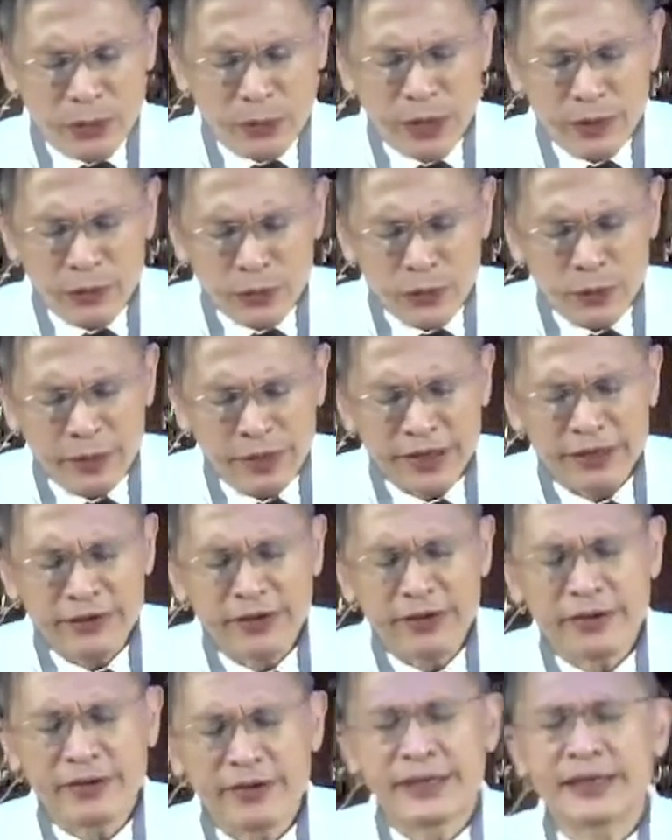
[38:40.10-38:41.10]
that we'll be
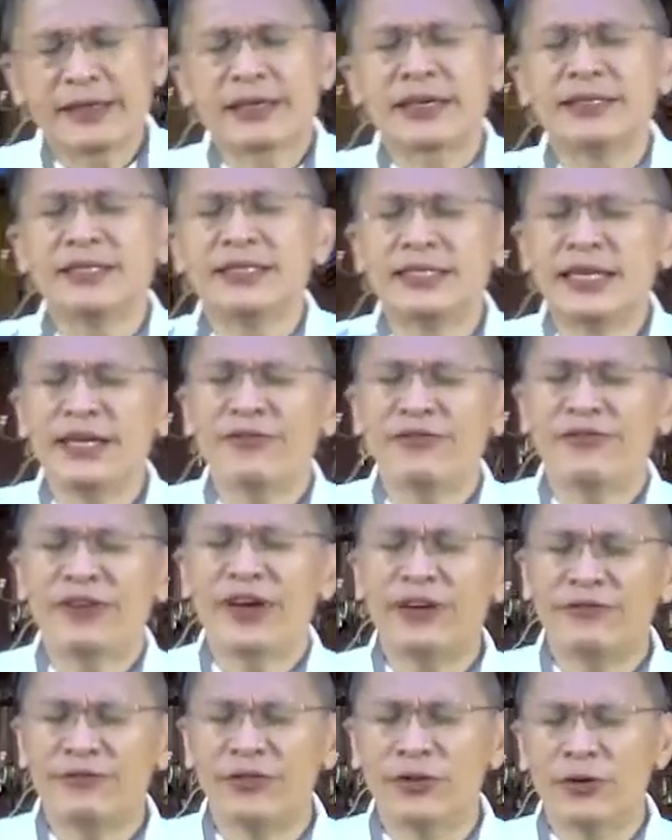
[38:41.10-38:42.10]
considered
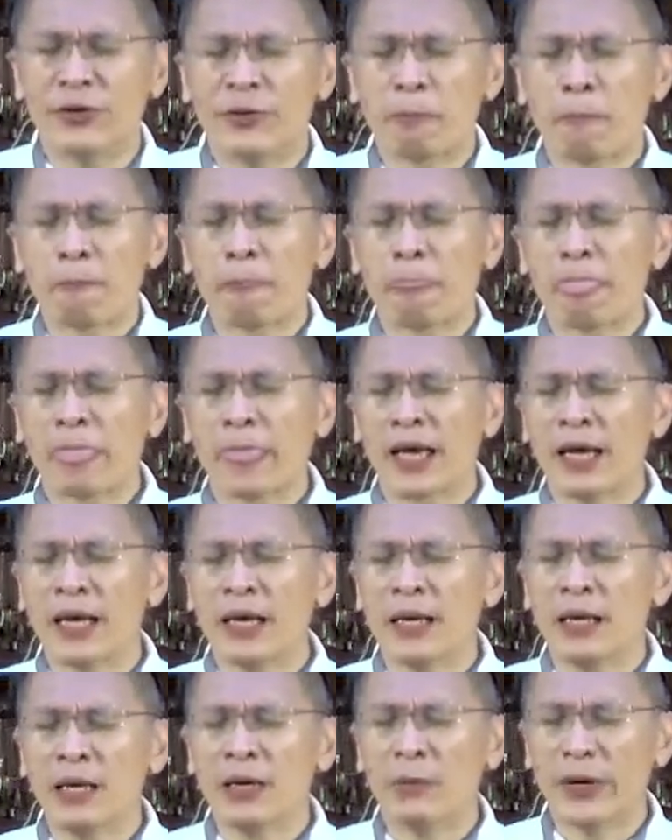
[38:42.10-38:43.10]
faithful
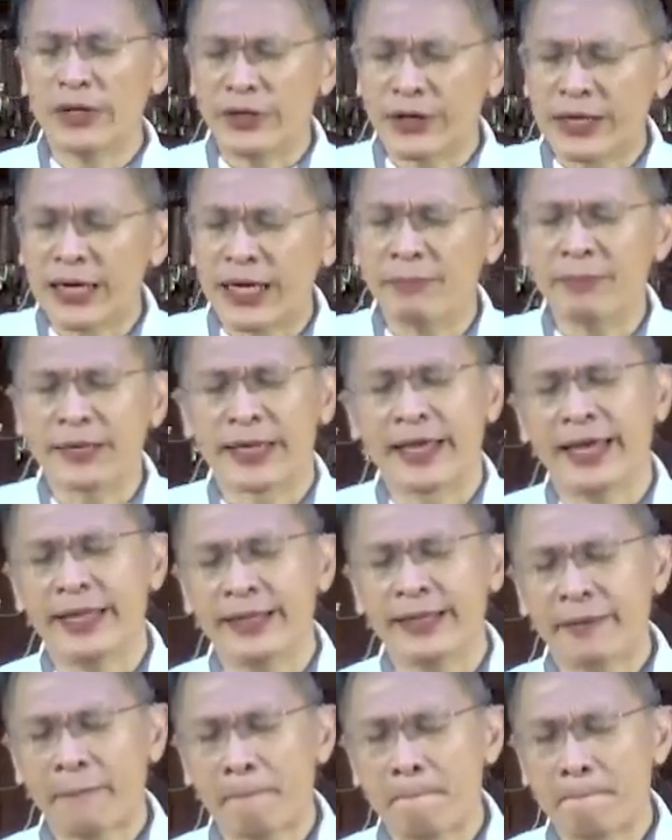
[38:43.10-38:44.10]
when you come
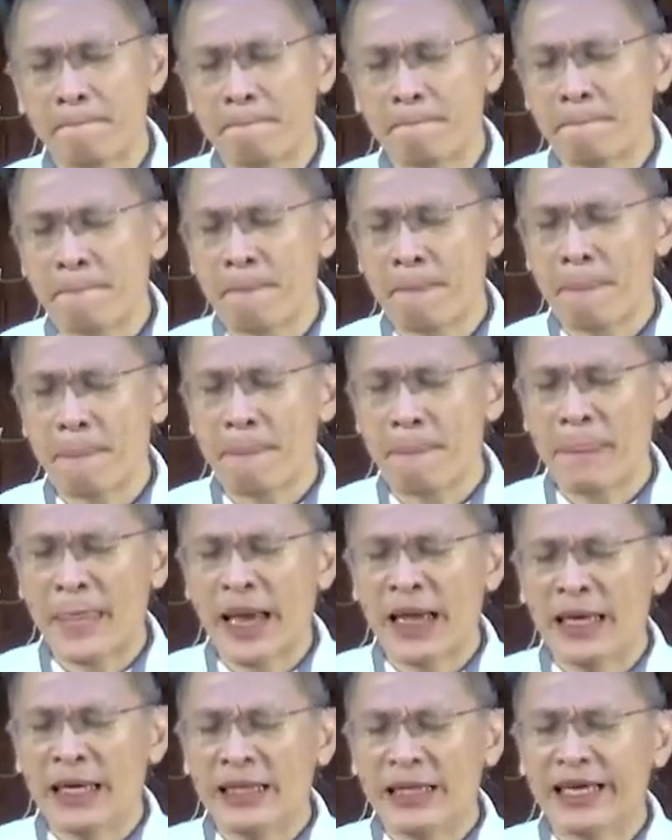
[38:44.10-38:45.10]
again,
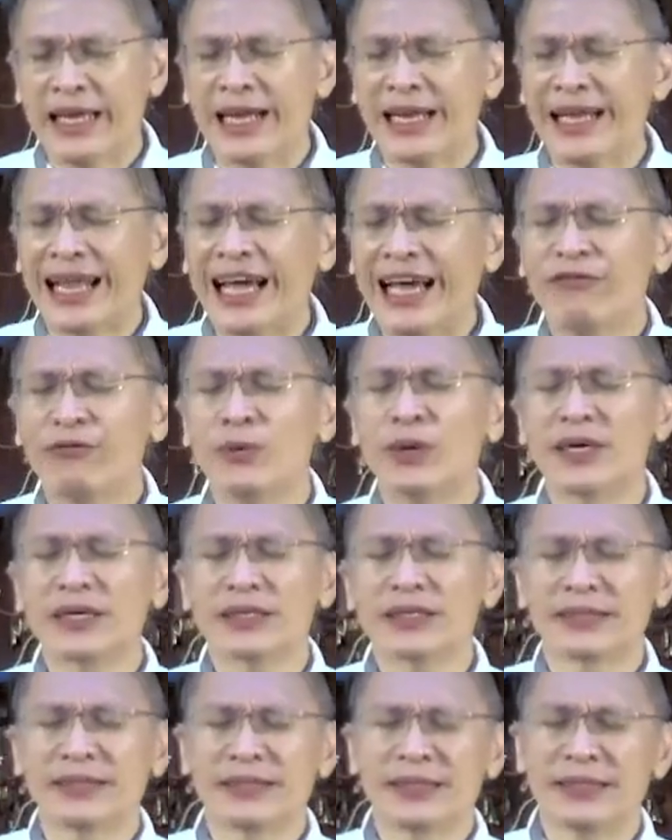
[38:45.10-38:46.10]
that our life
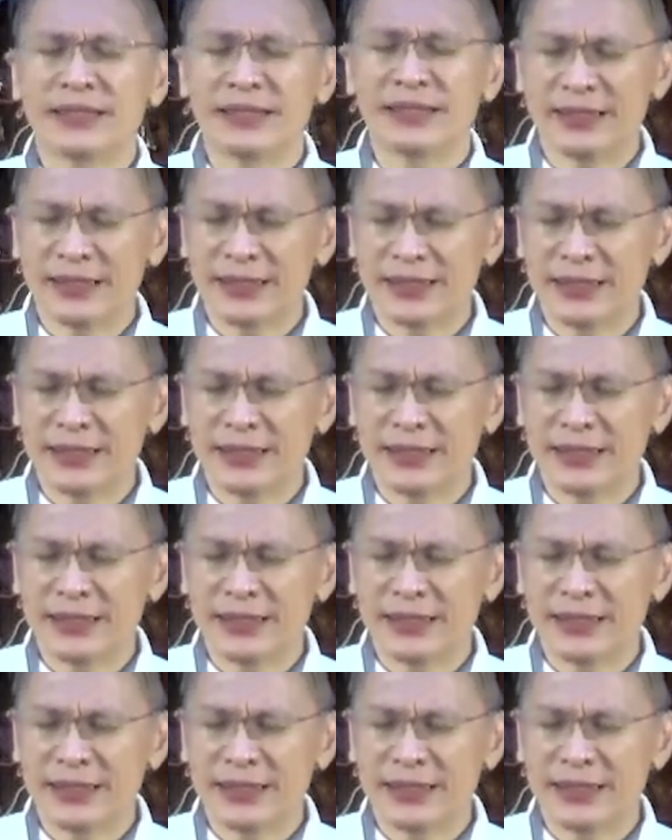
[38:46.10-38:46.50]
works